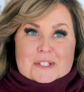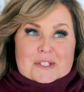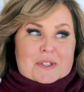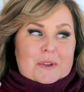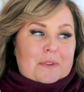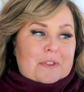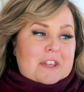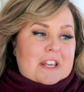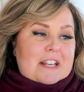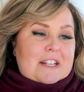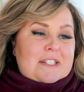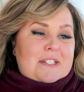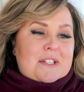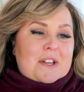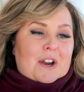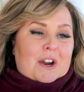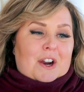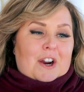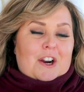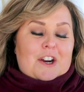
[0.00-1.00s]
So these
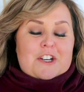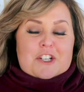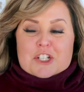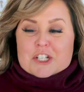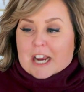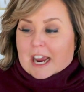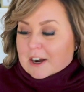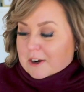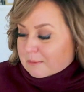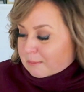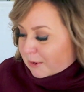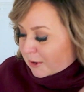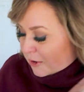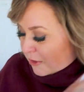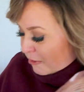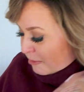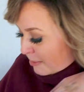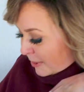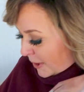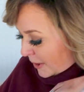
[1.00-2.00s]
are
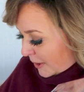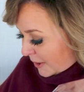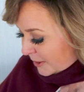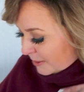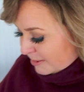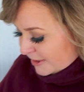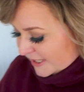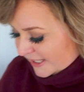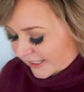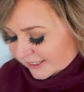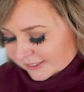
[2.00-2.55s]
shatterproof bulbs.